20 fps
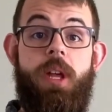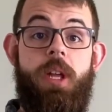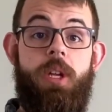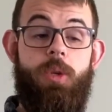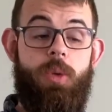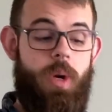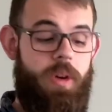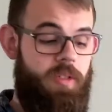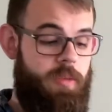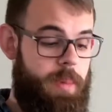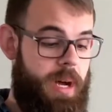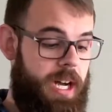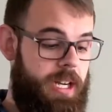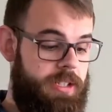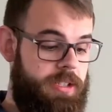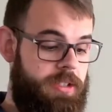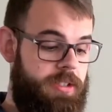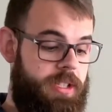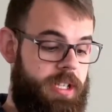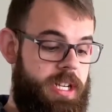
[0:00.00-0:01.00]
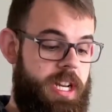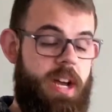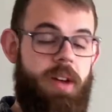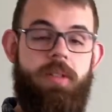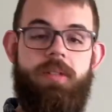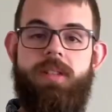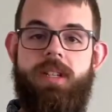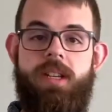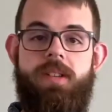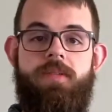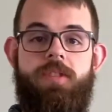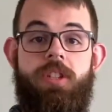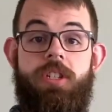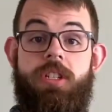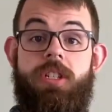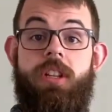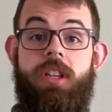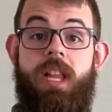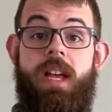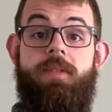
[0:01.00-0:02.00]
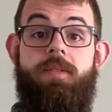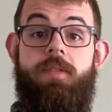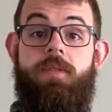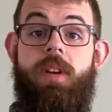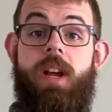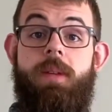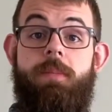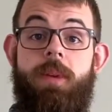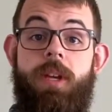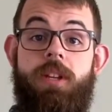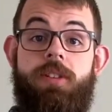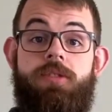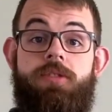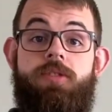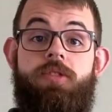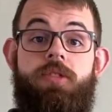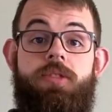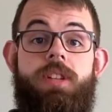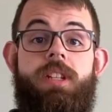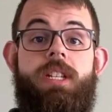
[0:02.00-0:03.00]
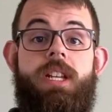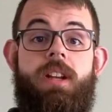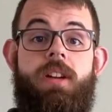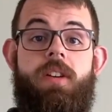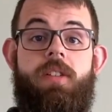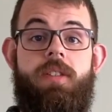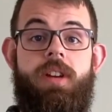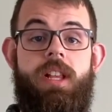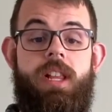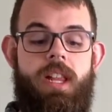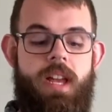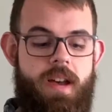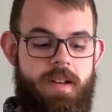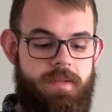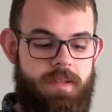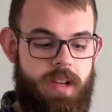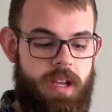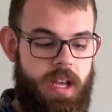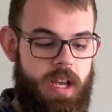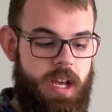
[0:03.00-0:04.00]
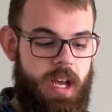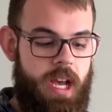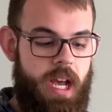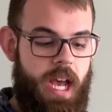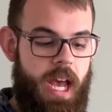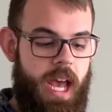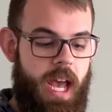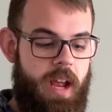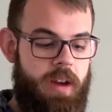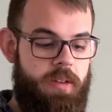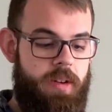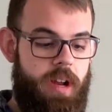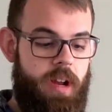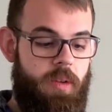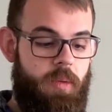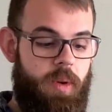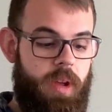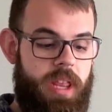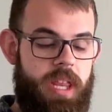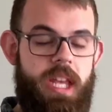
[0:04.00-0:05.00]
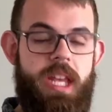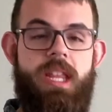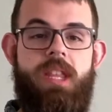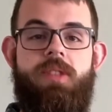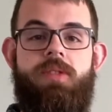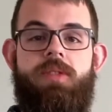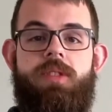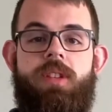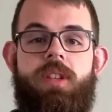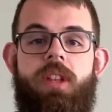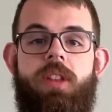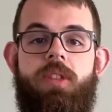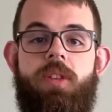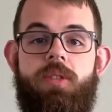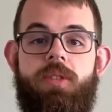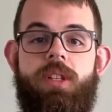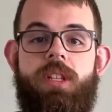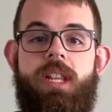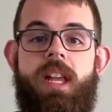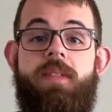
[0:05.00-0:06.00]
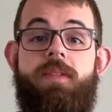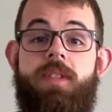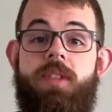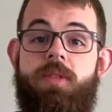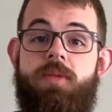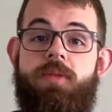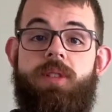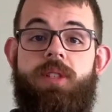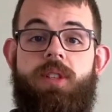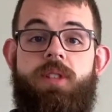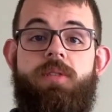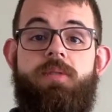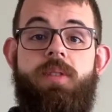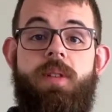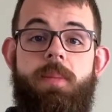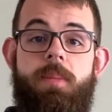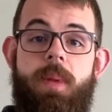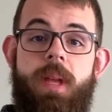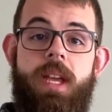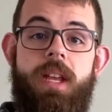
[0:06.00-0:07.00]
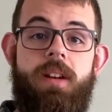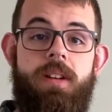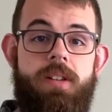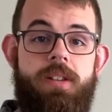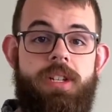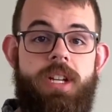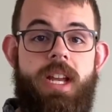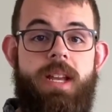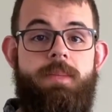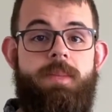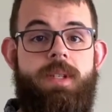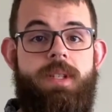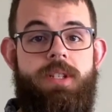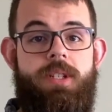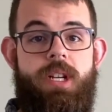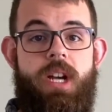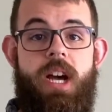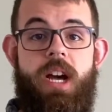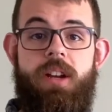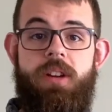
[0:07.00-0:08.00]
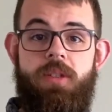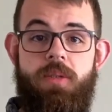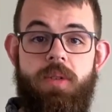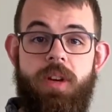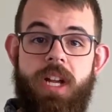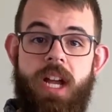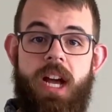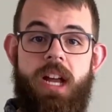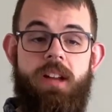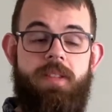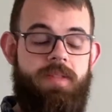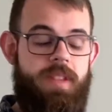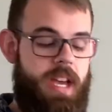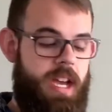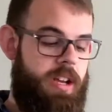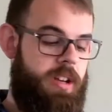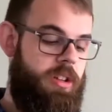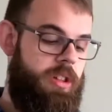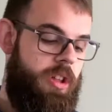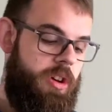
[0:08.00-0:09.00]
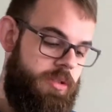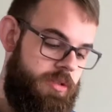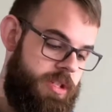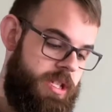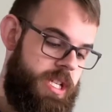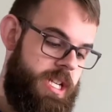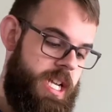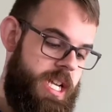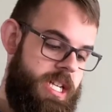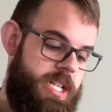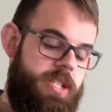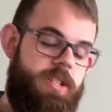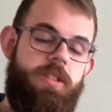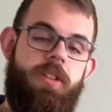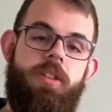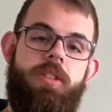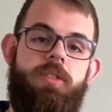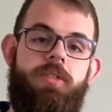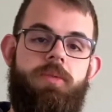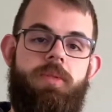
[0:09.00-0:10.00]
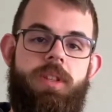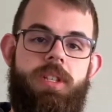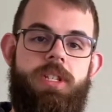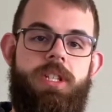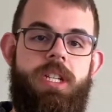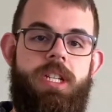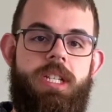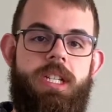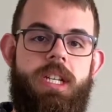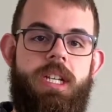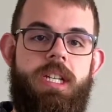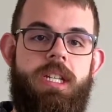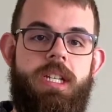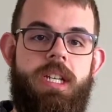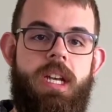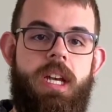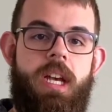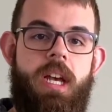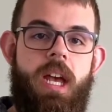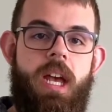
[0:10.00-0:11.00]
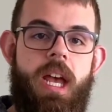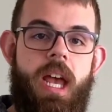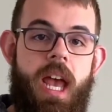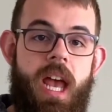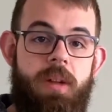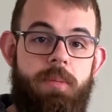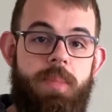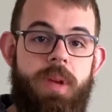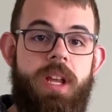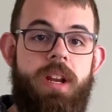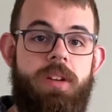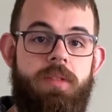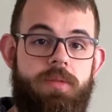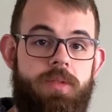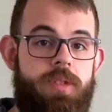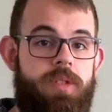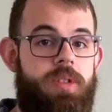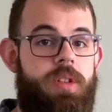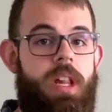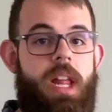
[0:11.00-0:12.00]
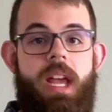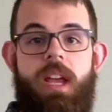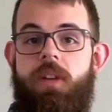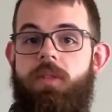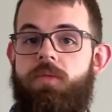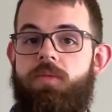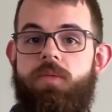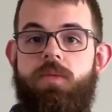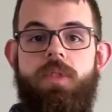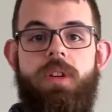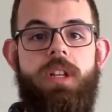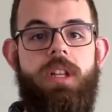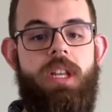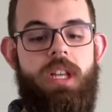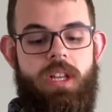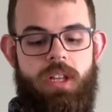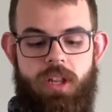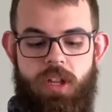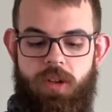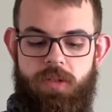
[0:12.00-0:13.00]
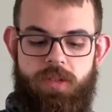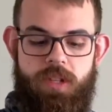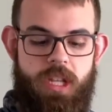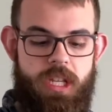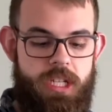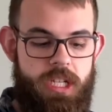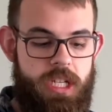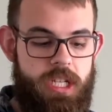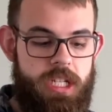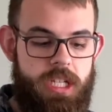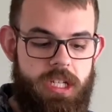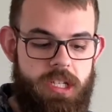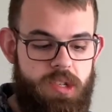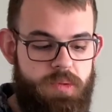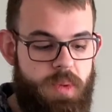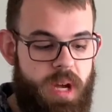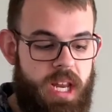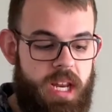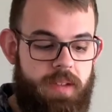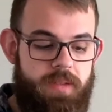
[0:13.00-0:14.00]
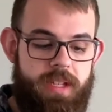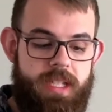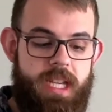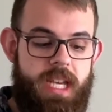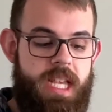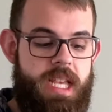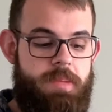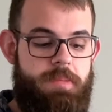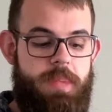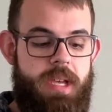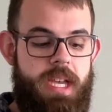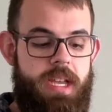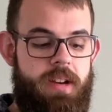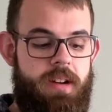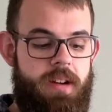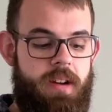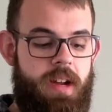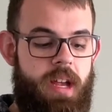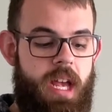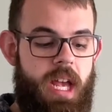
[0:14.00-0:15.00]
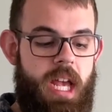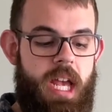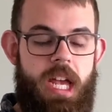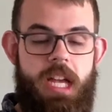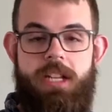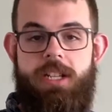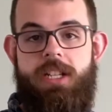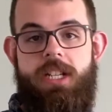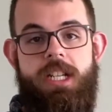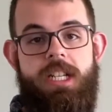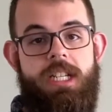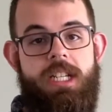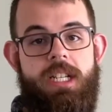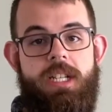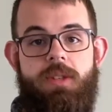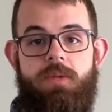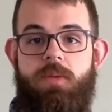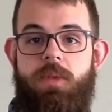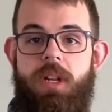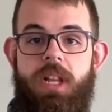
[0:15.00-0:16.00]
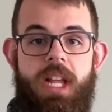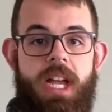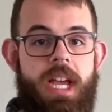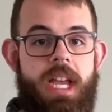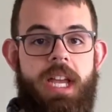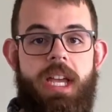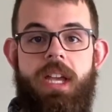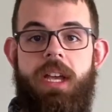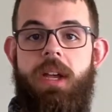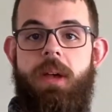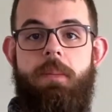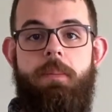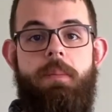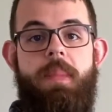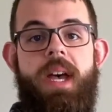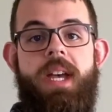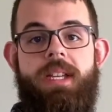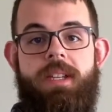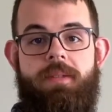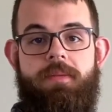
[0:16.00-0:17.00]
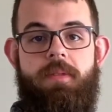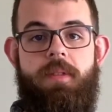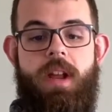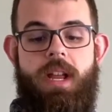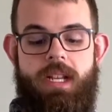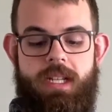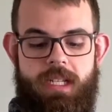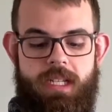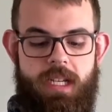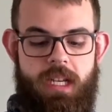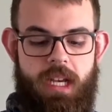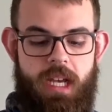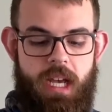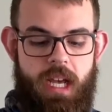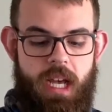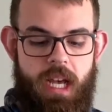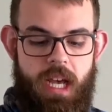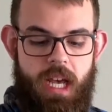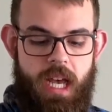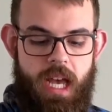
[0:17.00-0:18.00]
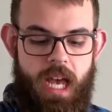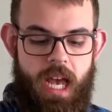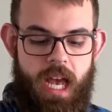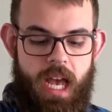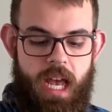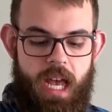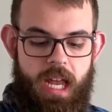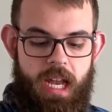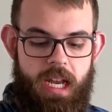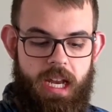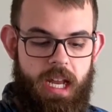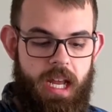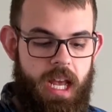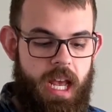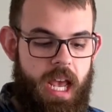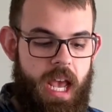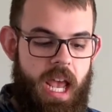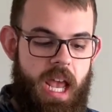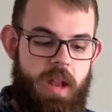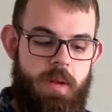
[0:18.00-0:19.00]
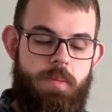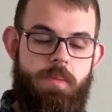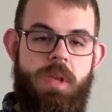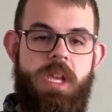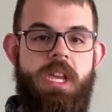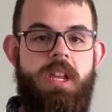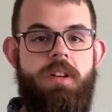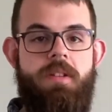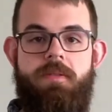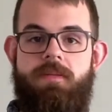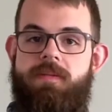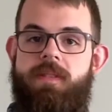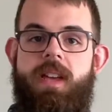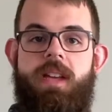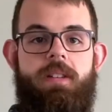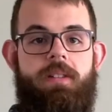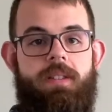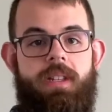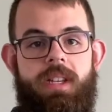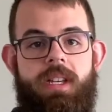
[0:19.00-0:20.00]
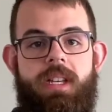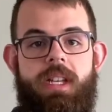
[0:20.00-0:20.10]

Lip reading: apostles, and now there's even just 11, right? Because Judas had already left. And within those 11, there was 3, Peter, James, and John, who were kind of that close-knit circle with Jesus. And Peter was like really close to Jesus. You might even say that Peter and Jesus were like best friends. And Peter failed.